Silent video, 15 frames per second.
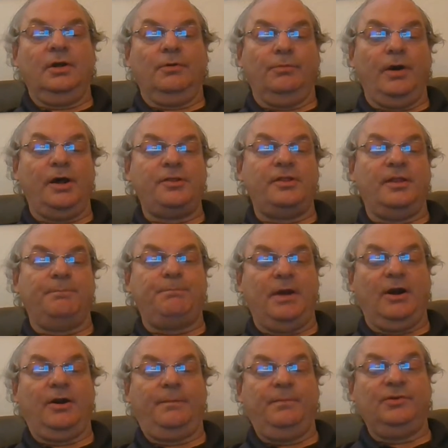rather than
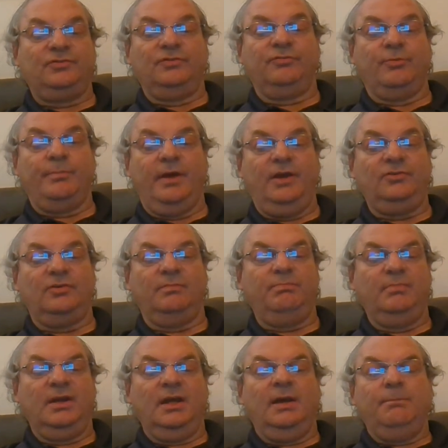parrot misinformation
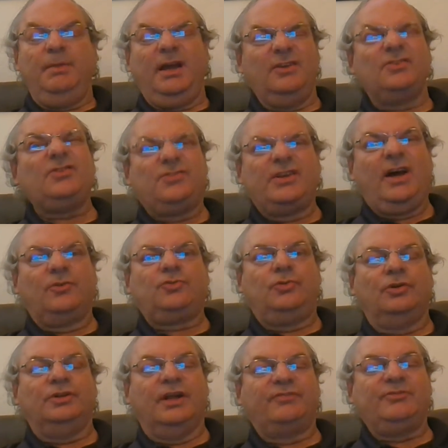because it sounds
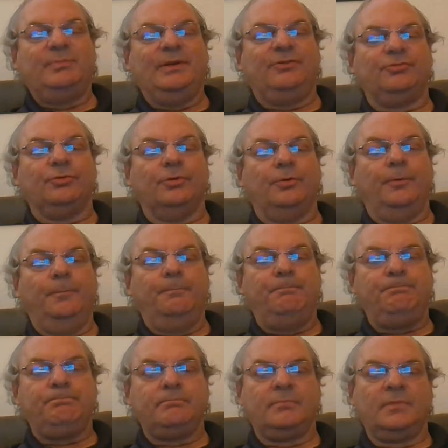good enough to be true.
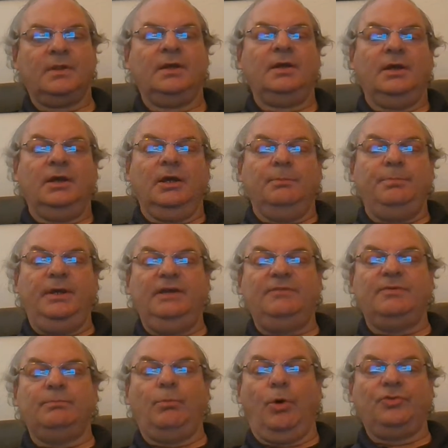Be
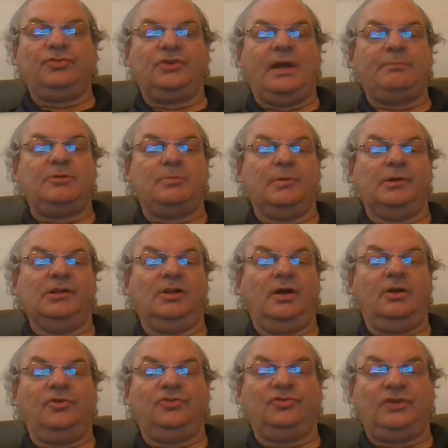even more
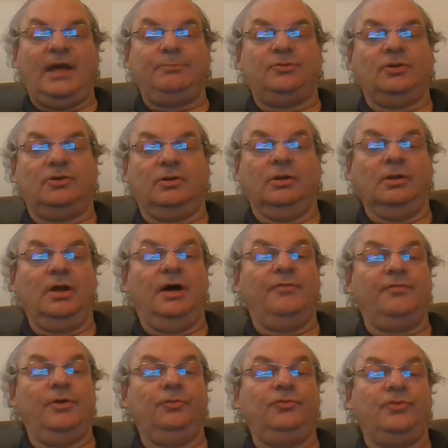skeptical of
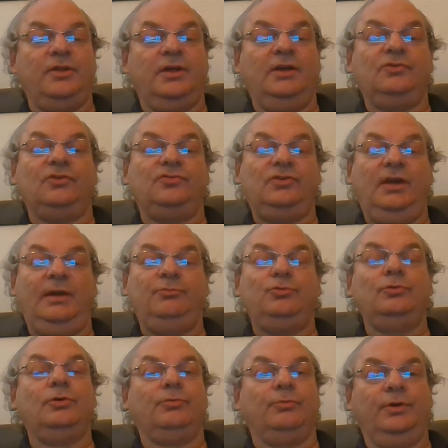those things that seem
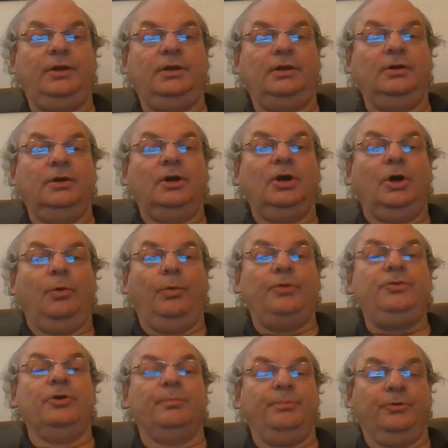to agree
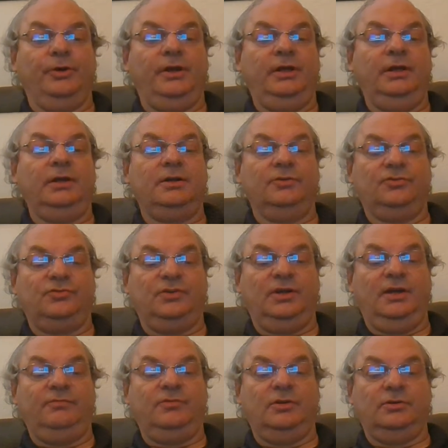with your
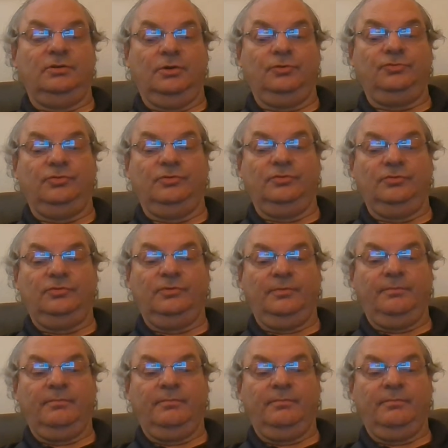preconceived notions.